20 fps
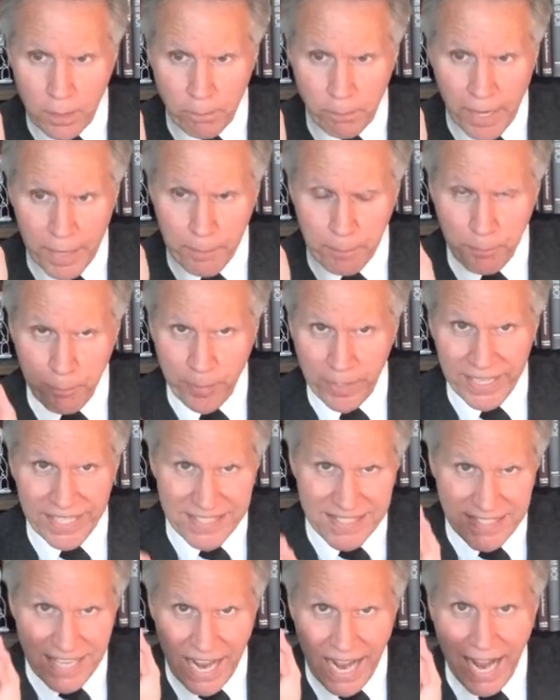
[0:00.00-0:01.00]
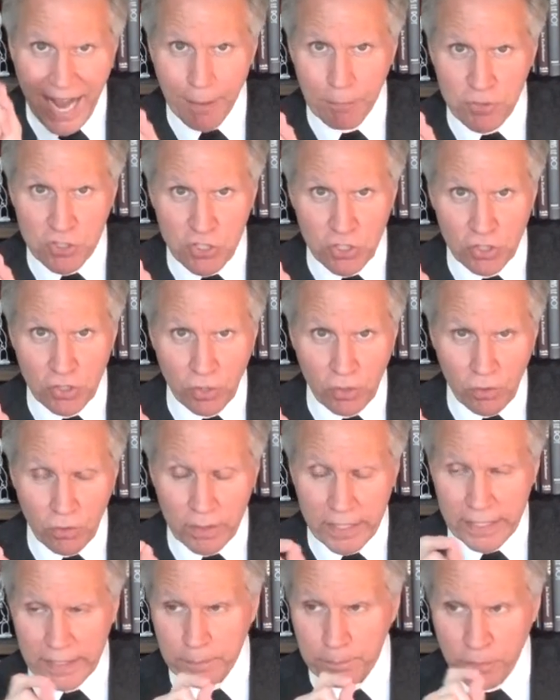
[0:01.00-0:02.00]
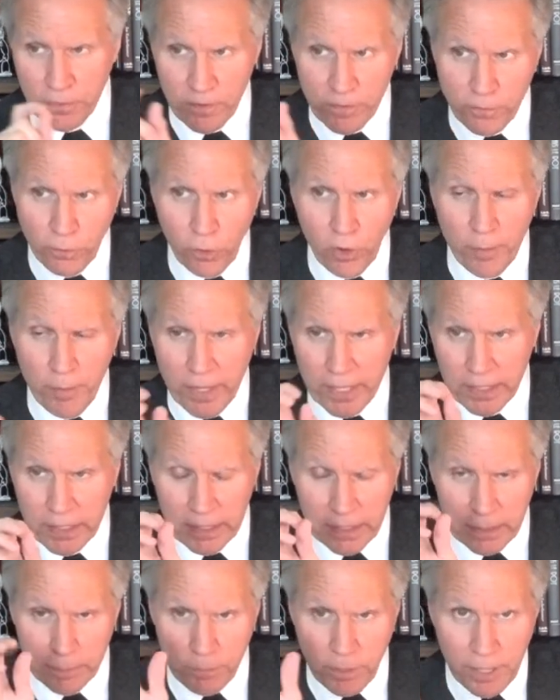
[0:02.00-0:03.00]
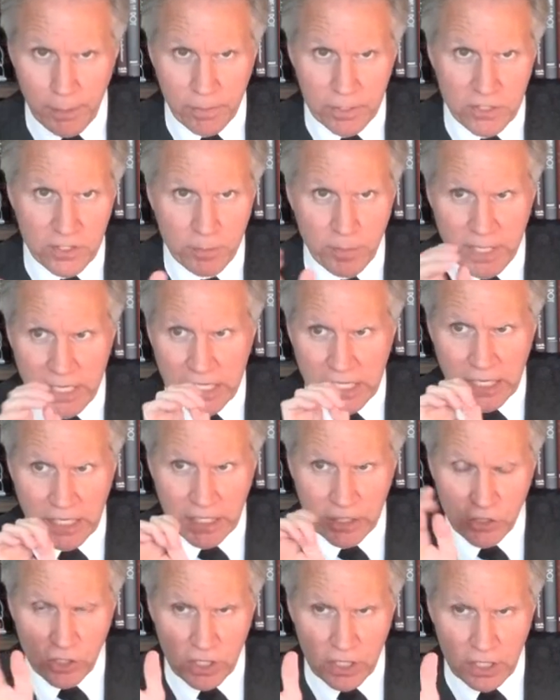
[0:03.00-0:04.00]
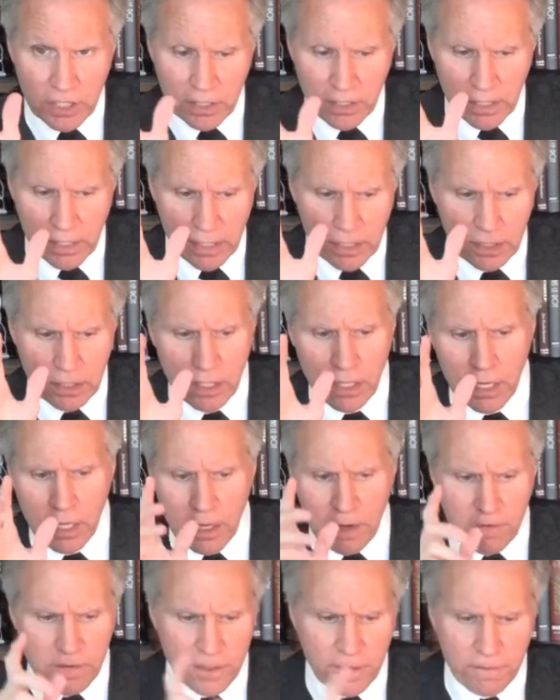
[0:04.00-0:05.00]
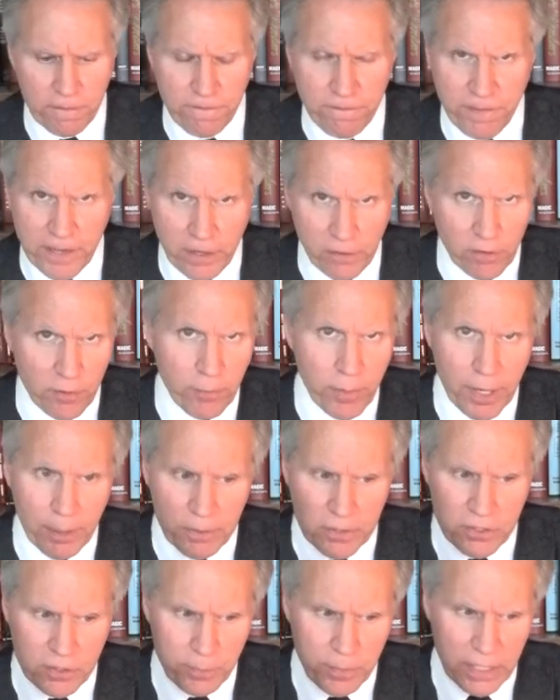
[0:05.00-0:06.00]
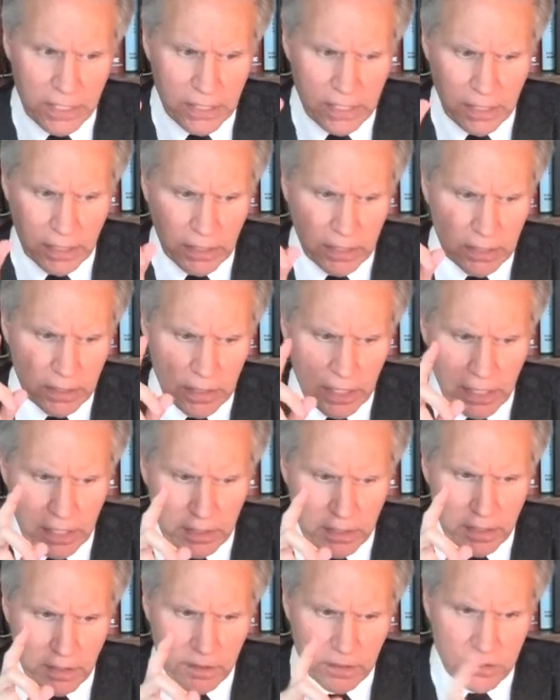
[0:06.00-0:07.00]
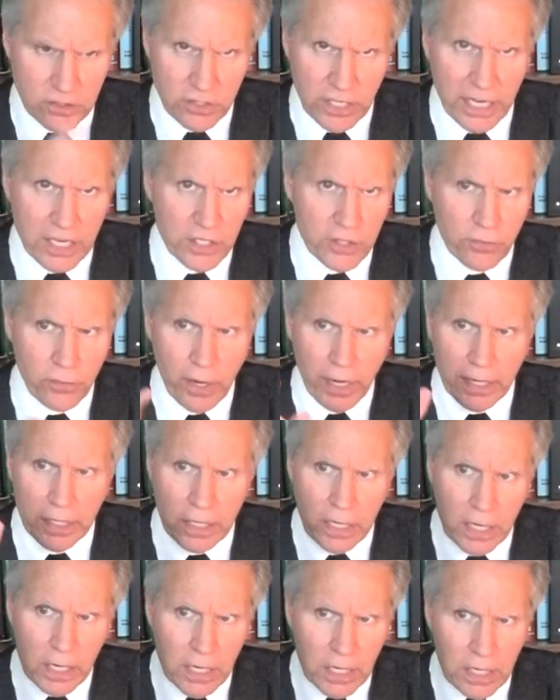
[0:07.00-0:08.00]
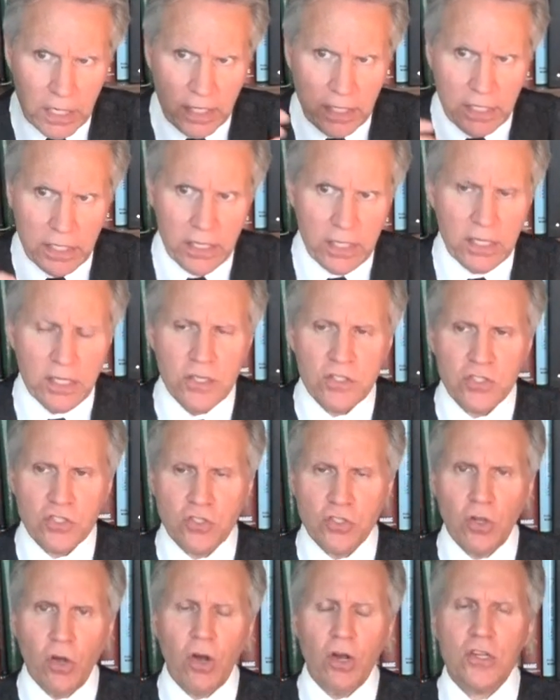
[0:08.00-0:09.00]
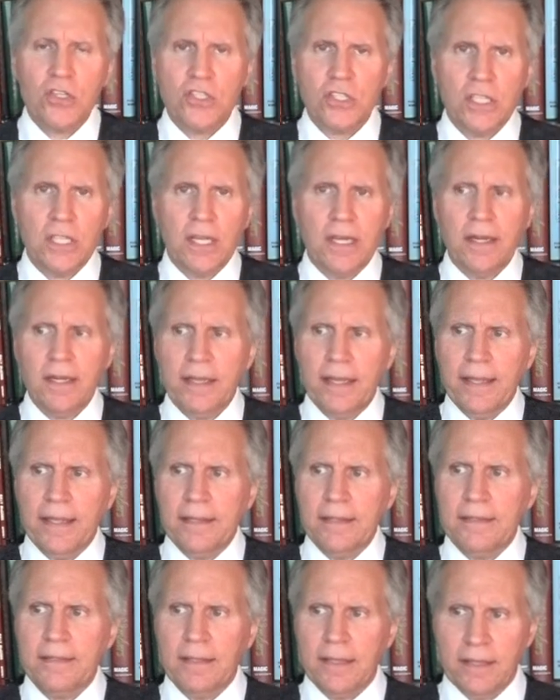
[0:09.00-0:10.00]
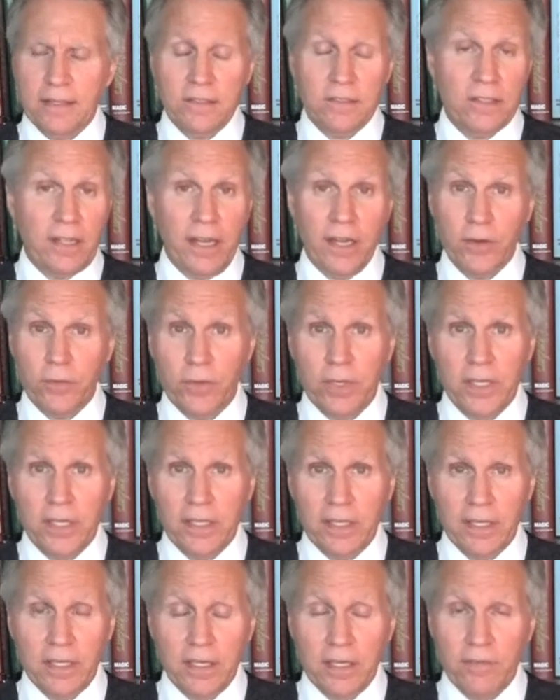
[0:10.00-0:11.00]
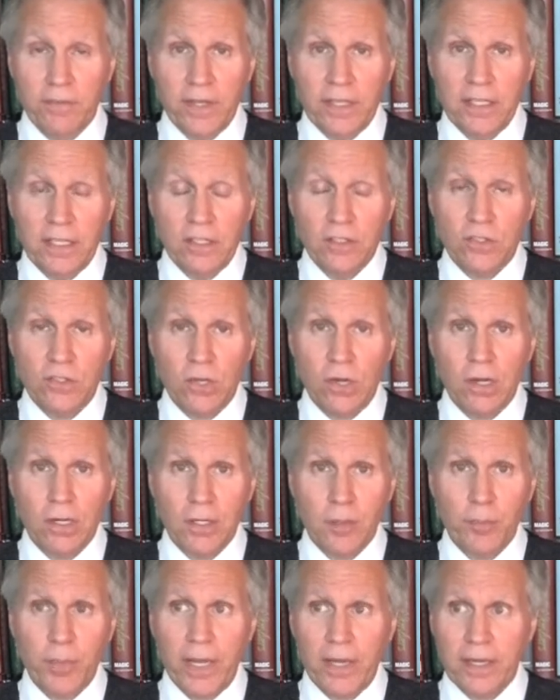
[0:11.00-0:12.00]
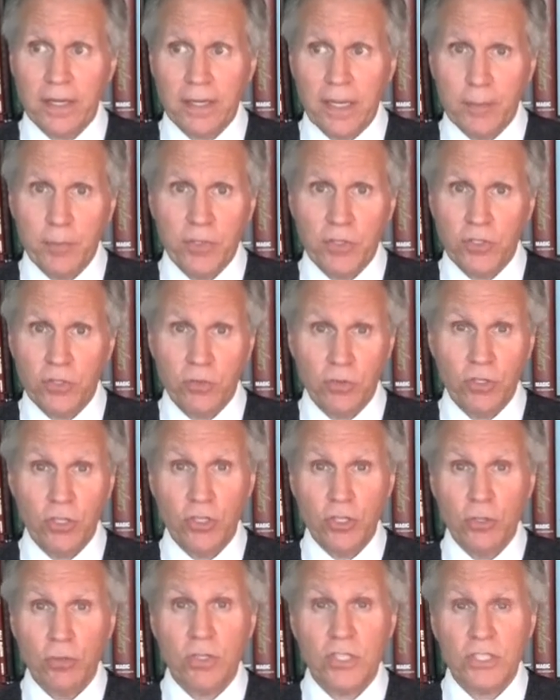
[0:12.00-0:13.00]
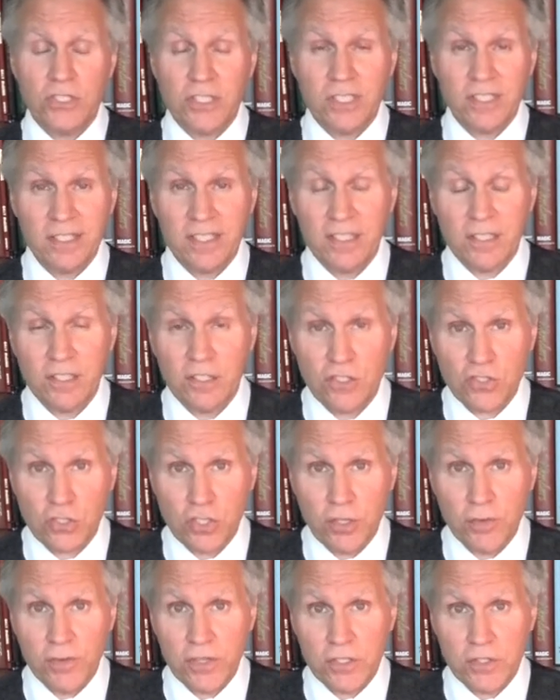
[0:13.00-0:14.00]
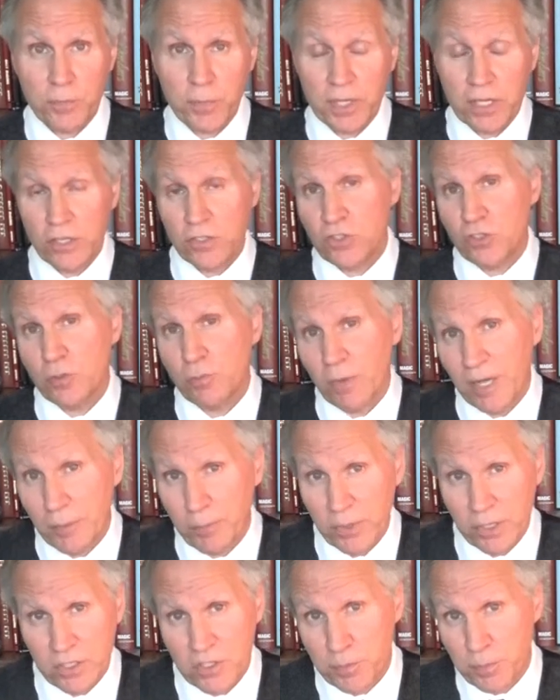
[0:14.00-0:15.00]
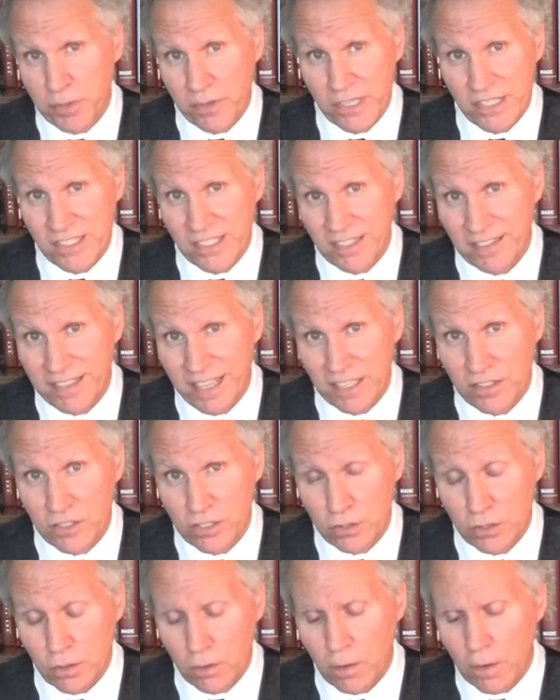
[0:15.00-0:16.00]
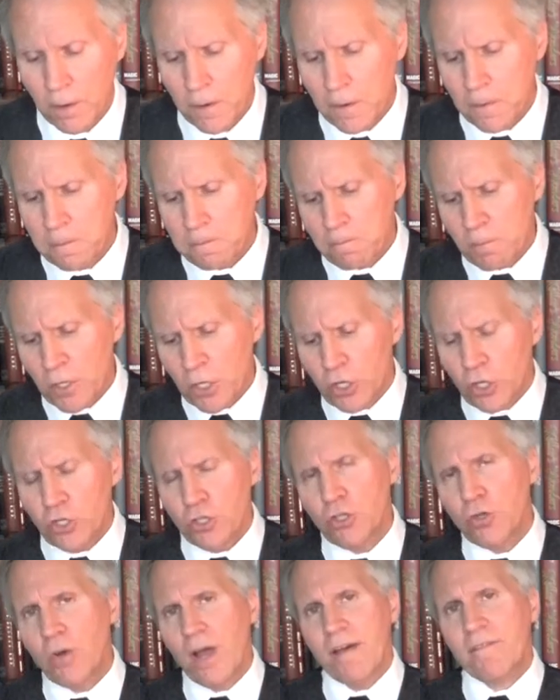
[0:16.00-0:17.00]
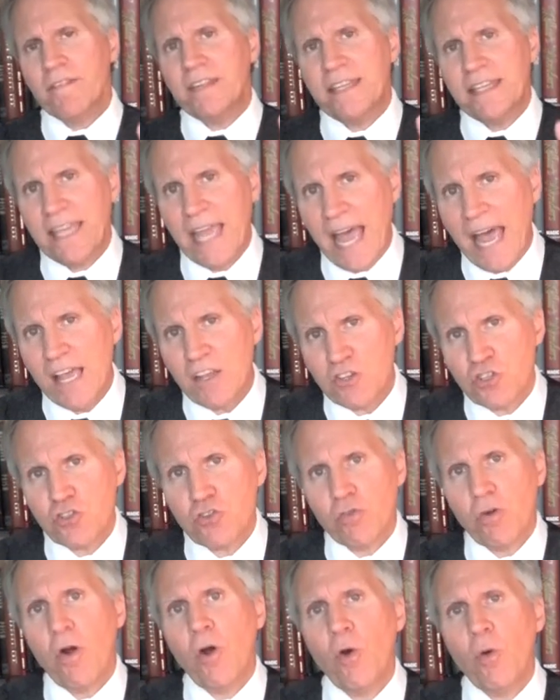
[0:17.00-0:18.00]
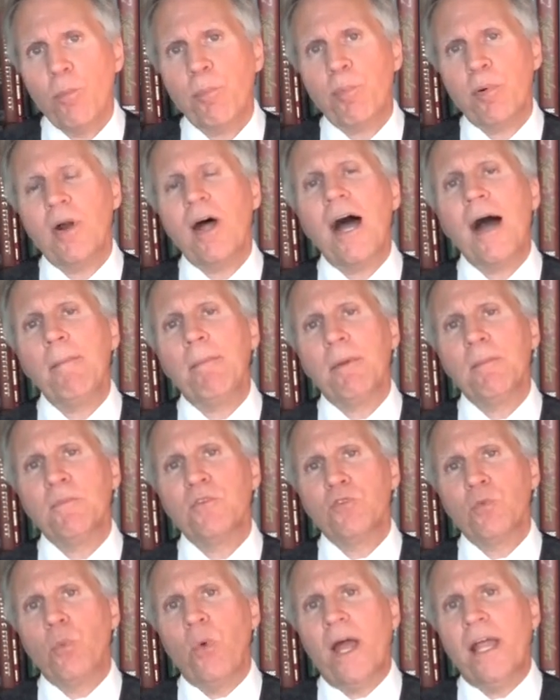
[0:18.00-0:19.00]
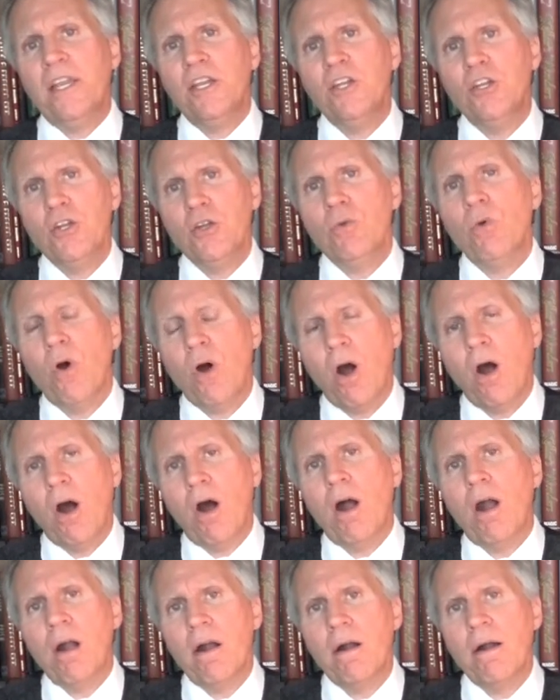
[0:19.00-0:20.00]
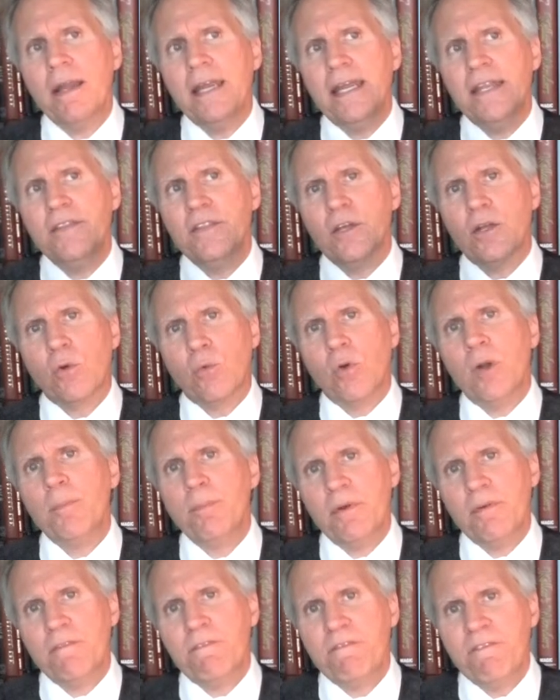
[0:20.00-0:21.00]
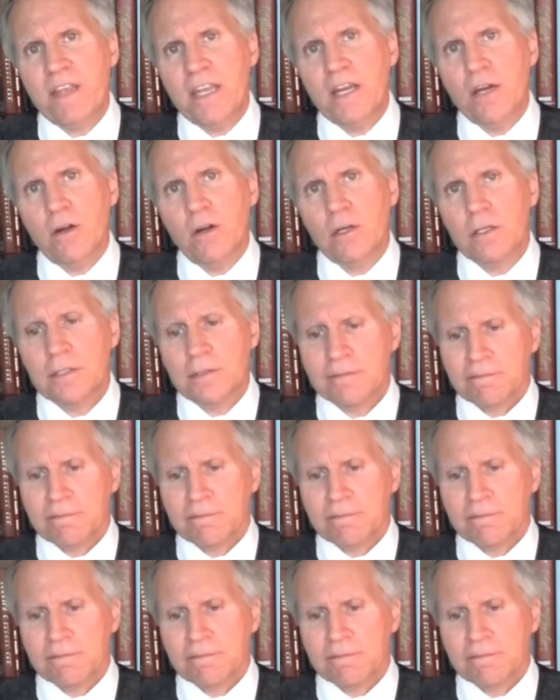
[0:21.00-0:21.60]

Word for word: my biggest obstacle in performing in public speaking, in the fear of public speaking and the stage fright, is nausea and diarrhea. And if I didn't talk about it, I'd be doing you a disservice, because you might be experiencing that too. You have gastro problems when you are in the grip of fear.